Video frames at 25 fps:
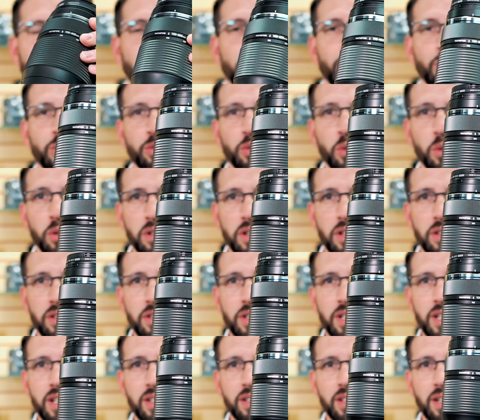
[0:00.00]
to
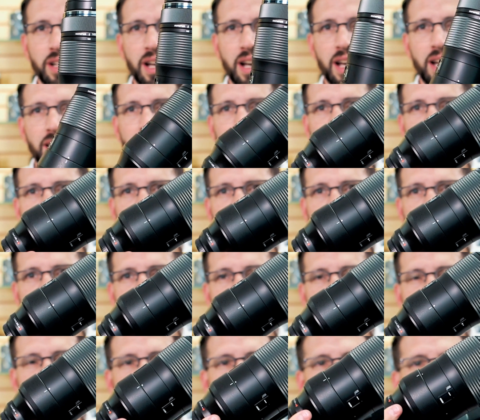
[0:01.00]
400 here, guys.
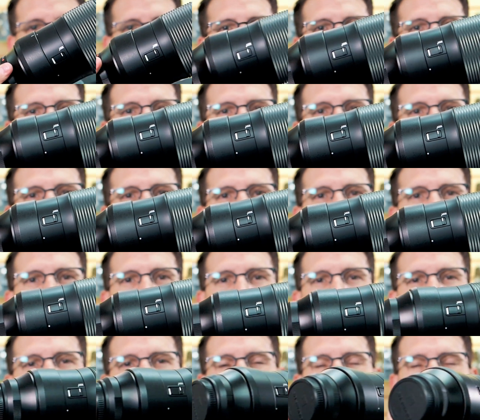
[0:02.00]

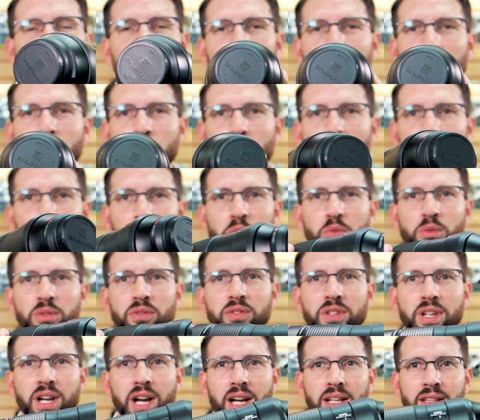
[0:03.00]
Really cool.
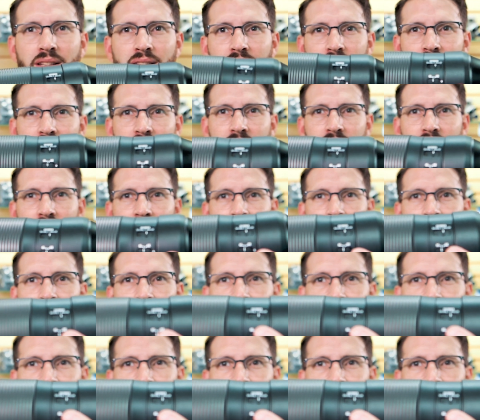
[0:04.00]
We've got the